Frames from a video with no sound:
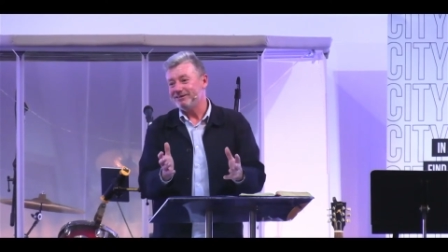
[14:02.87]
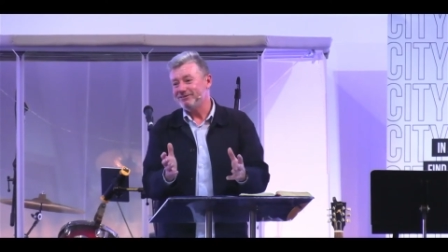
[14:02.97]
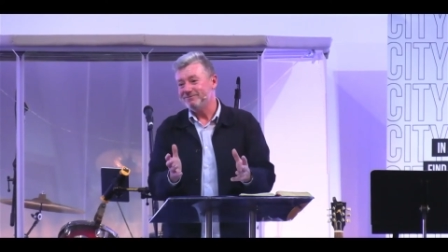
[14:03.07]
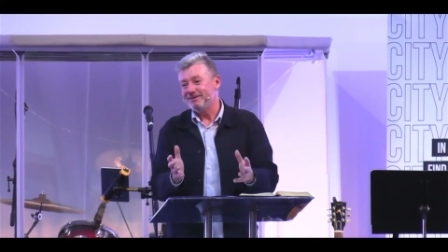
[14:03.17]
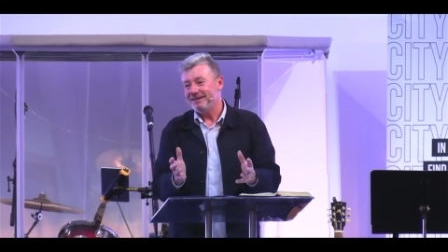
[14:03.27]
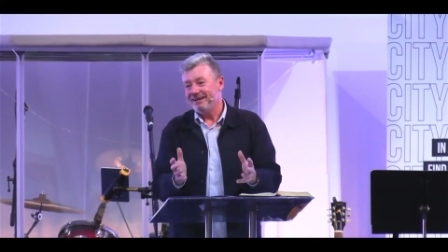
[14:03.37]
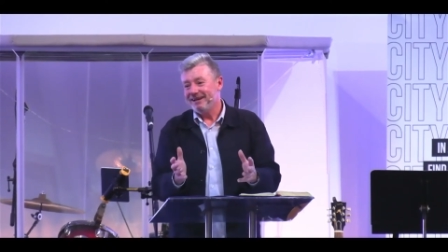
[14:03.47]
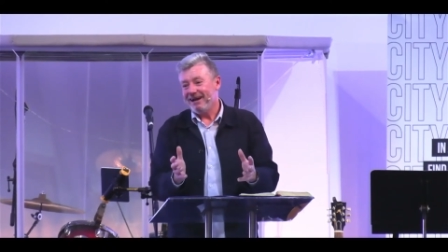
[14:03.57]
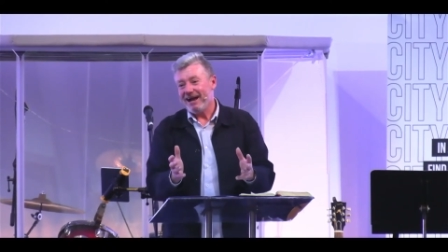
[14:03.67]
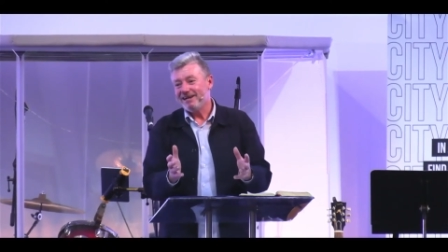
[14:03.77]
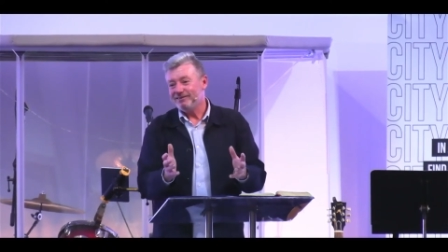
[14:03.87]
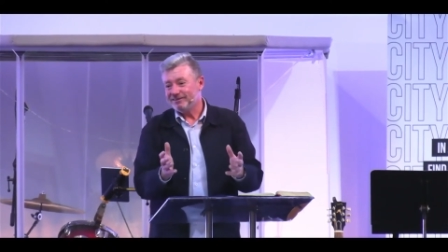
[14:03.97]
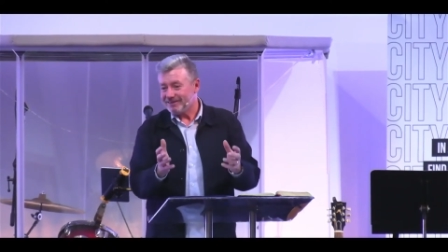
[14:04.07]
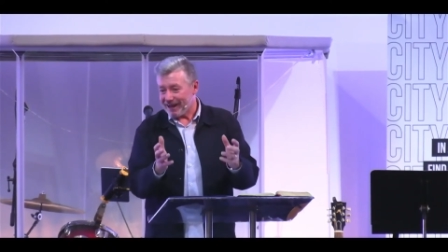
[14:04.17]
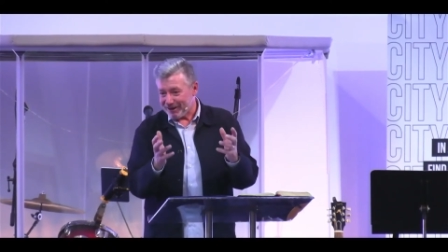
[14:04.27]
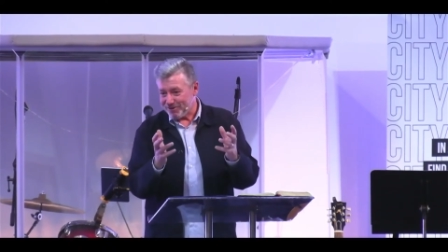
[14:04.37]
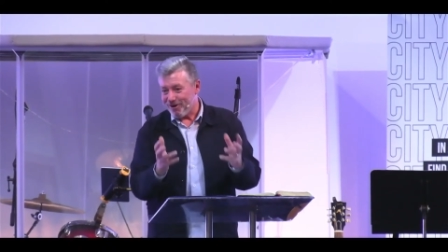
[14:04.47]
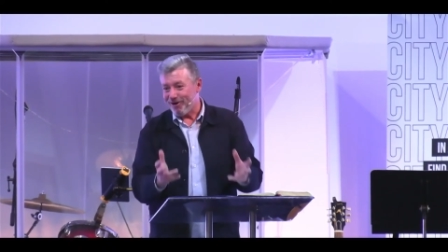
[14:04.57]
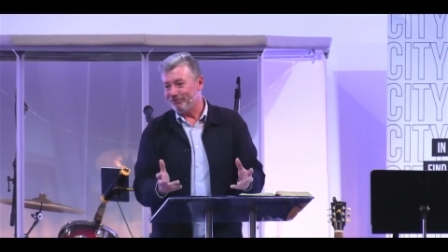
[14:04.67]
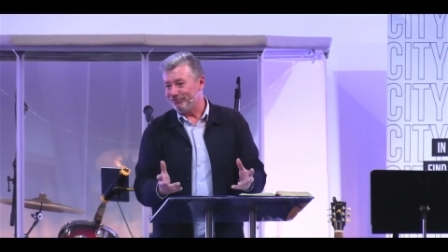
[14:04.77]
you, but I thank
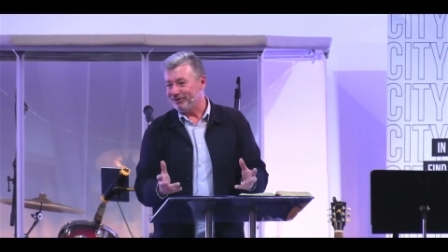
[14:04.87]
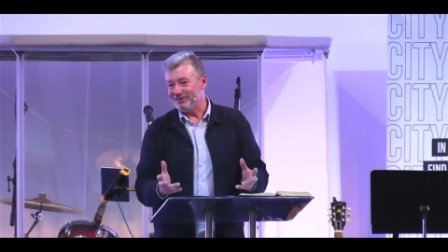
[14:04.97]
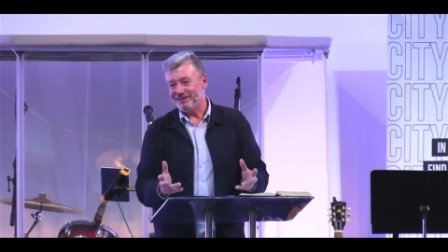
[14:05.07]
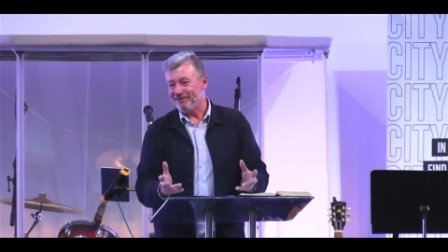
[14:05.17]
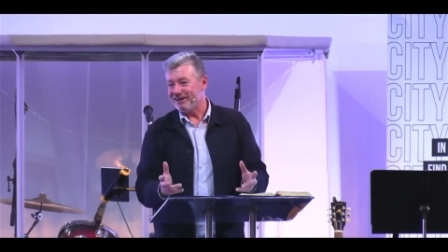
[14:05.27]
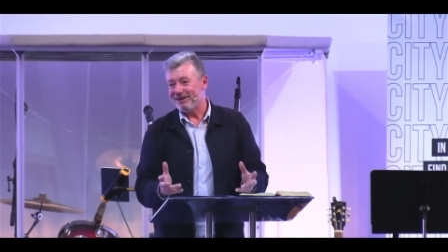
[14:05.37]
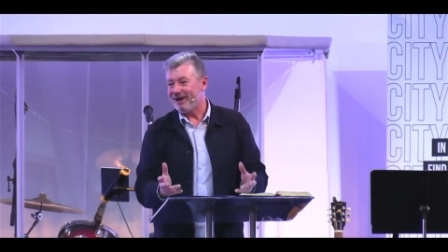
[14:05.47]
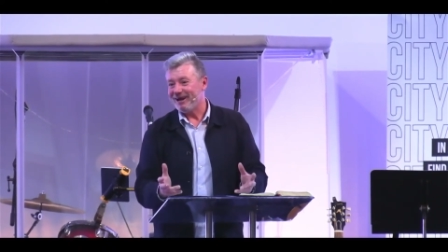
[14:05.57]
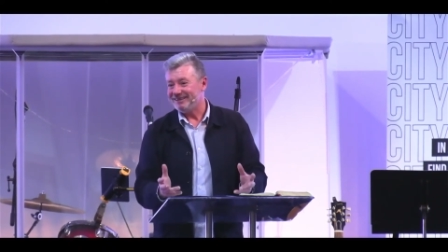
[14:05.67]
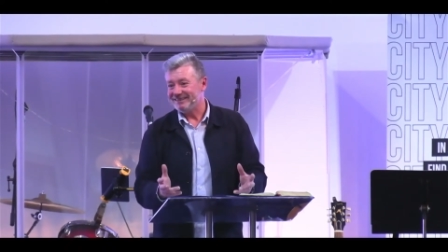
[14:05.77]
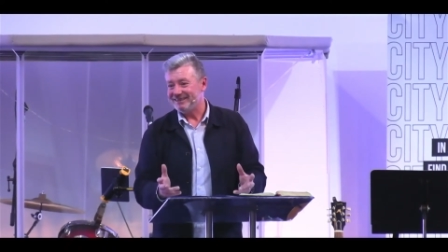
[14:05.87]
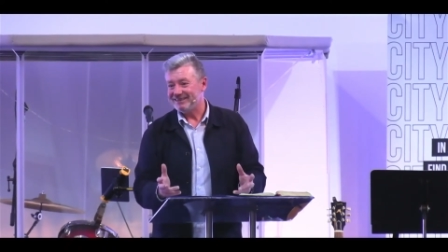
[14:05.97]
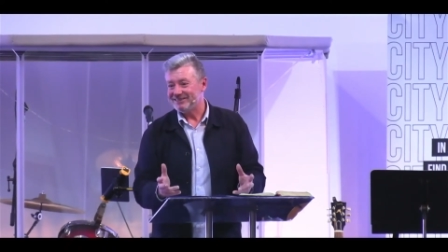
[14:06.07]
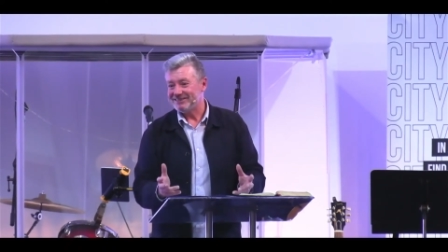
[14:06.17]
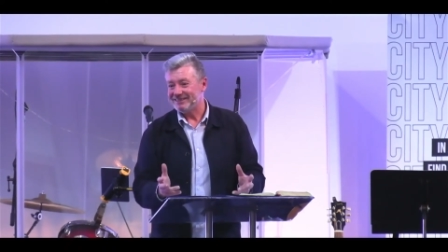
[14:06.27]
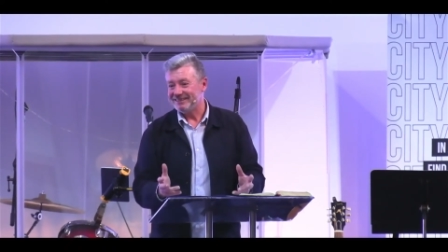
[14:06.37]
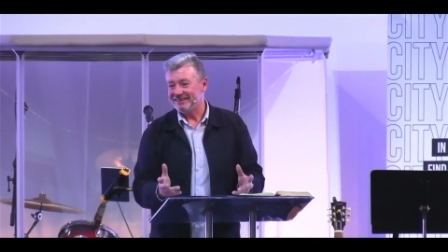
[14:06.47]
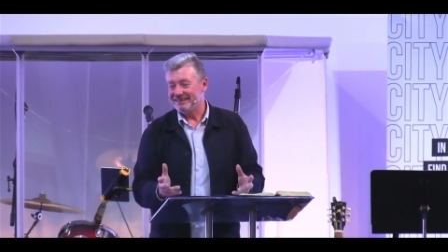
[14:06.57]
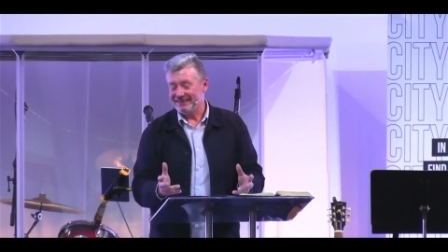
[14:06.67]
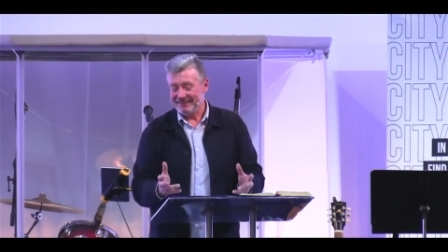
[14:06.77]
God for his loving kindness
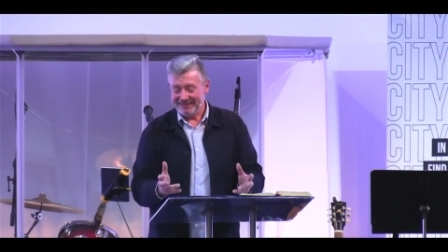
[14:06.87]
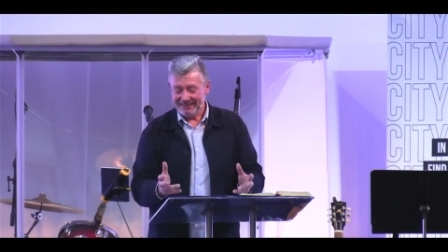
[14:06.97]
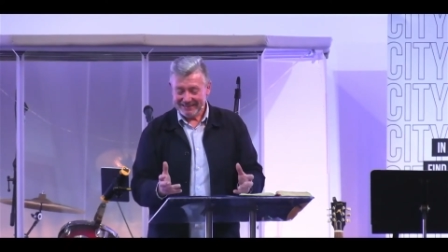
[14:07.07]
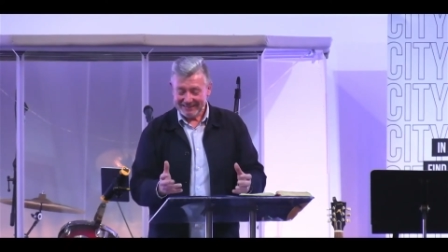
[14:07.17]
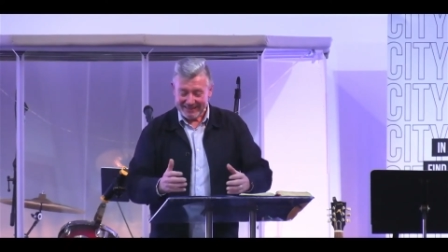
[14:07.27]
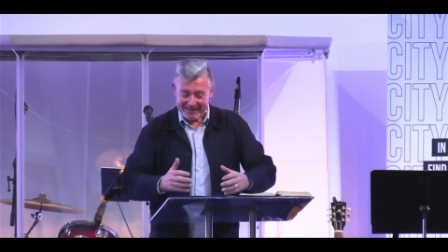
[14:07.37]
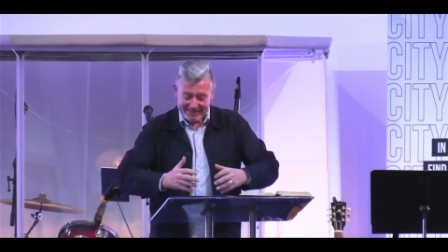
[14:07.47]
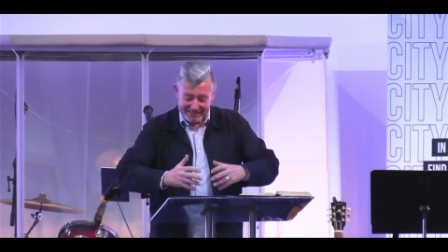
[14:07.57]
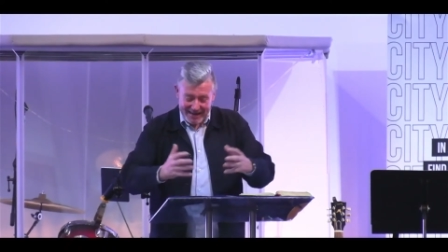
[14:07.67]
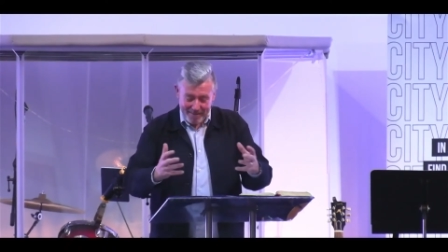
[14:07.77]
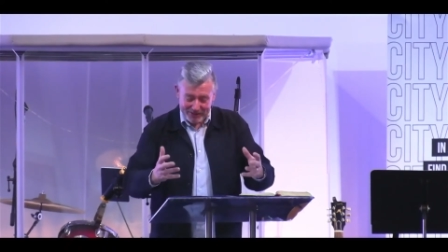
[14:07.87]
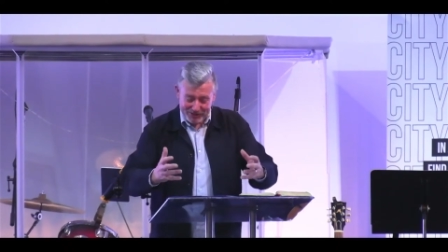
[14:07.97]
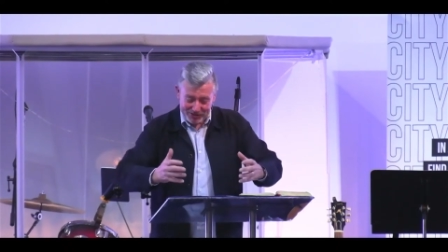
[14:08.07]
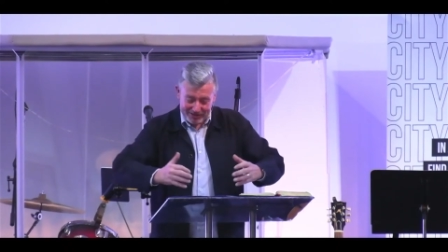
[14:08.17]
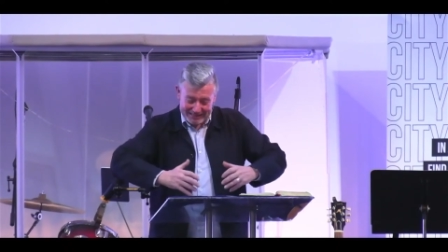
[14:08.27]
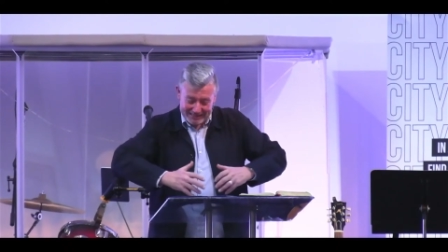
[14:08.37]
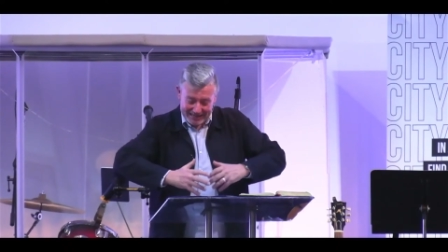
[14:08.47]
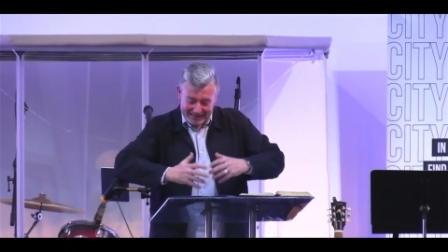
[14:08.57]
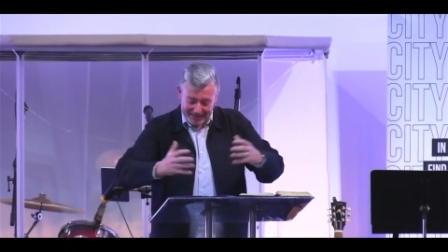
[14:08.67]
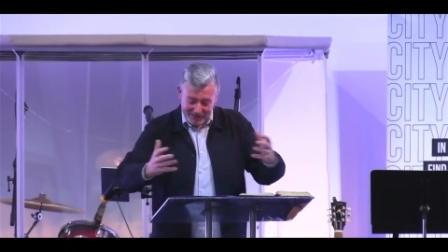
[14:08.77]
that is demonstrated
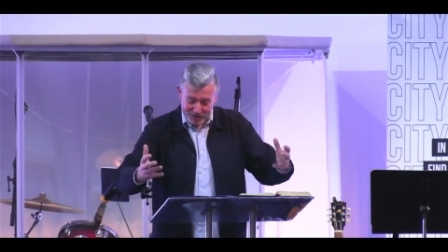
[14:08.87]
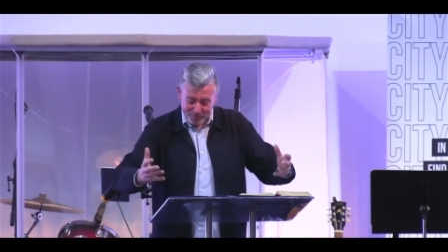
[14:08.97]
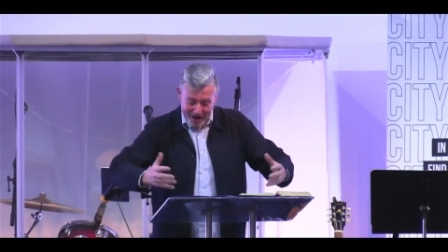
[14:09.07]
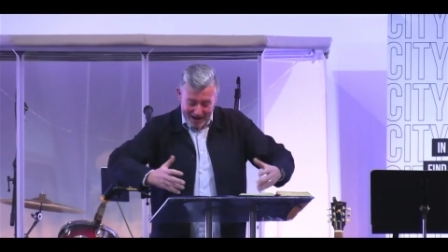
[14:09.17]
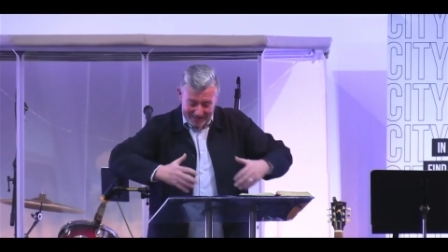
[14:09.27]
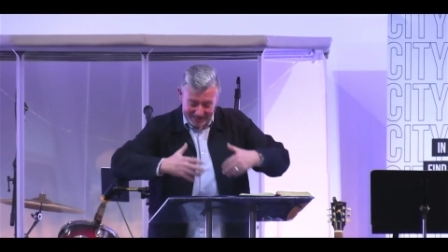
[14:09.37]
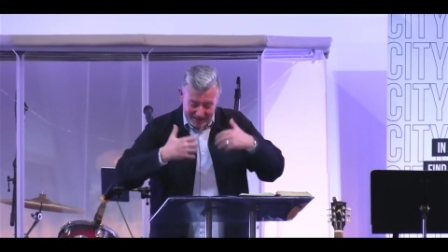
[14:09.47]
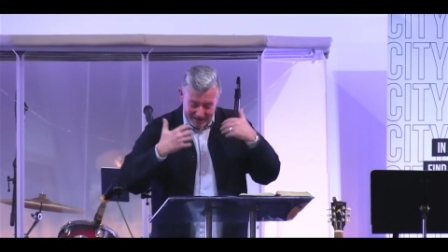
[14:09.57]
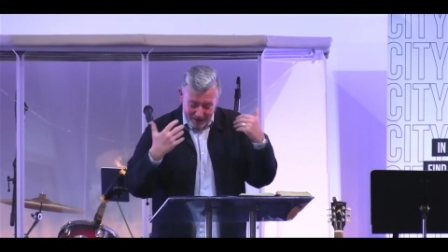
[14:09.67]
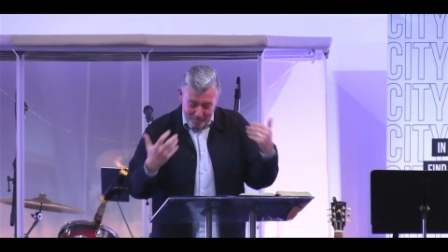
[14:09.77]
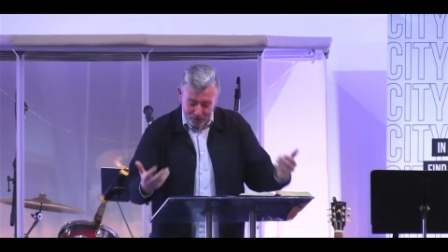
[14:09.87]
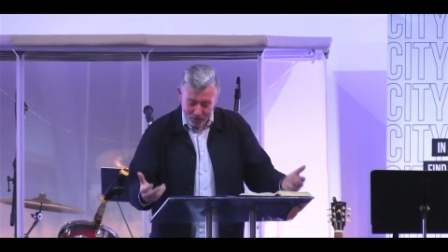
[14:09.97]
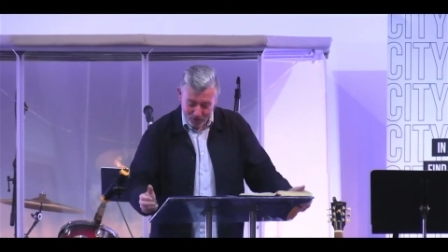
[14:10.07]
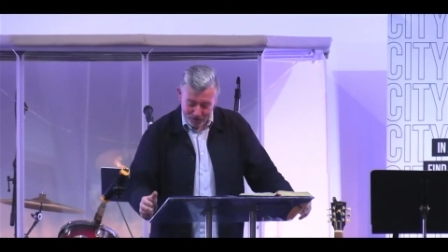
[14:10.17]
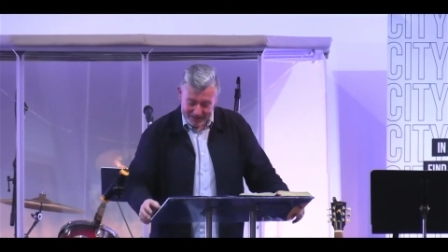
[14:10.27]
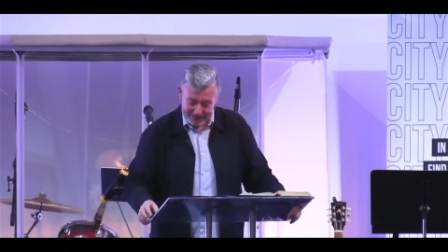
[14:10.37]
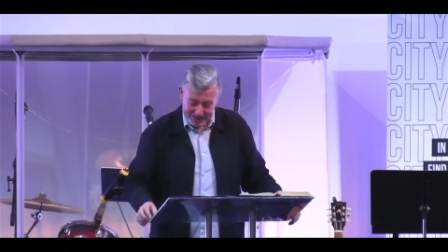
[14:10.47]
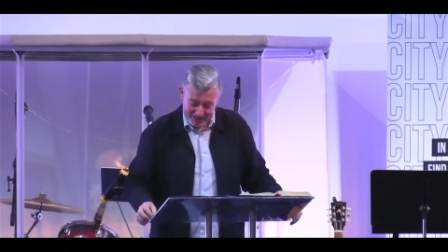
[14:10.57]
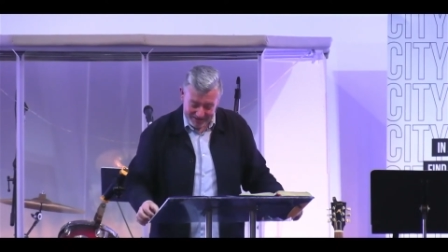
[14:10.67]
and expressed and poured into